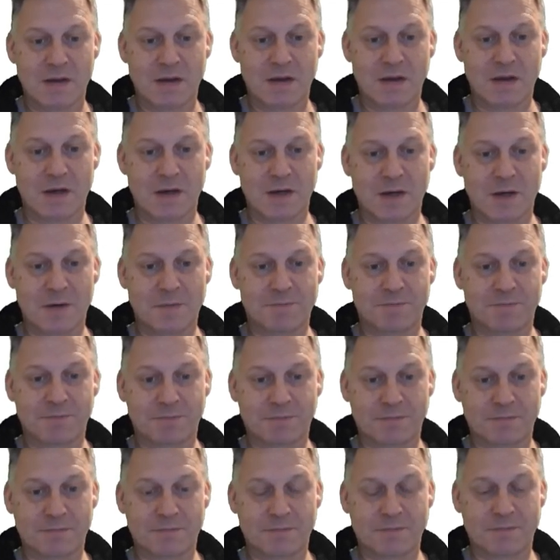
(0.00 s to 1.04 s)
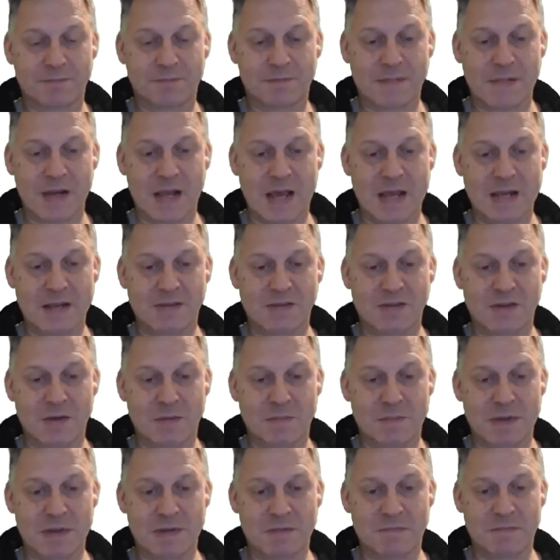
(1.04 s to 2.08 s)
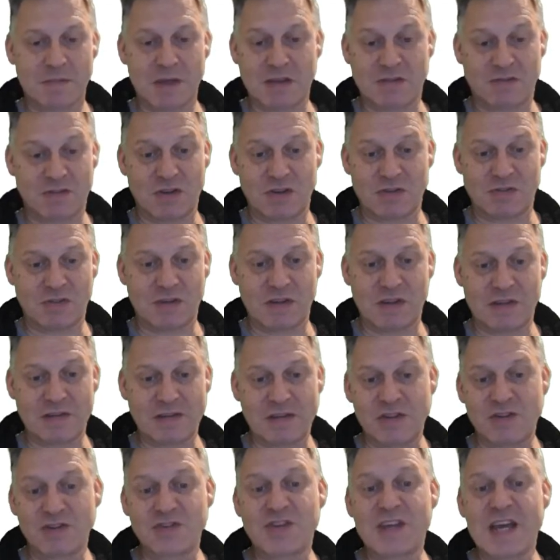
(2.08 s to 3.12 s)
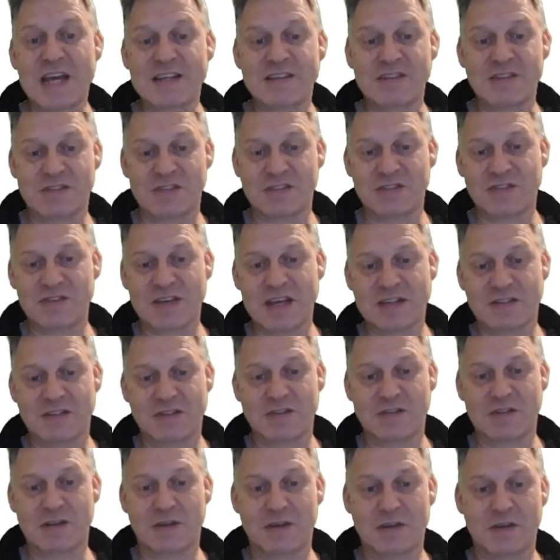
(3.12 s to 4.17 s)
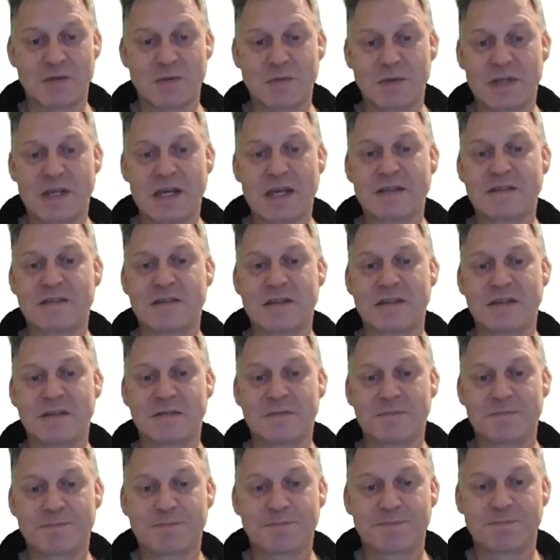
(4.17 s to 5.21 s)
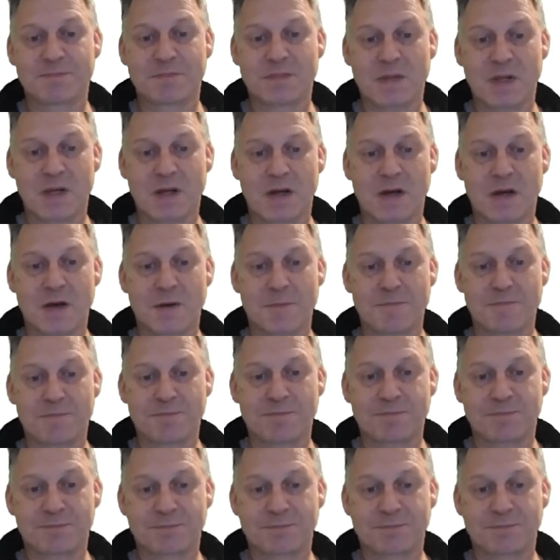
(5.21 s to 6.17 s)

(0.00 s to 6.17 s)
Um, and it's going to be, it's just, they're just getters and setters like you would get in um,